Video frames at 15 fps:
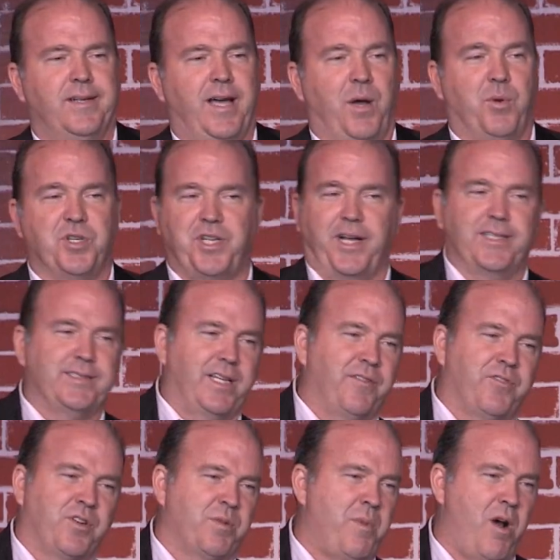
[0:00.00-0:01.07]
I wish I could stay
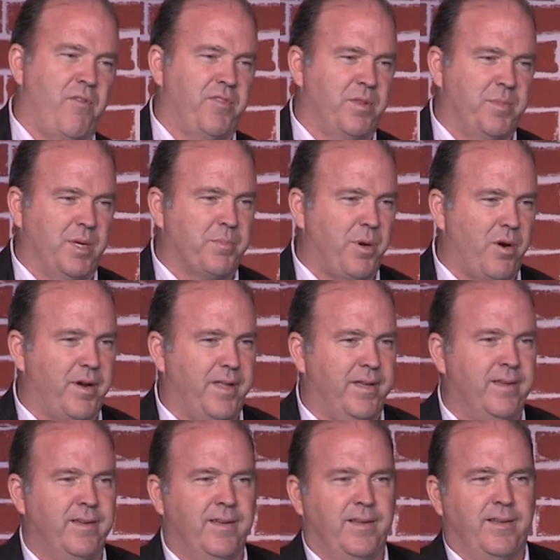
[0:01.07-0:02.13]
for tomorrow for the big party.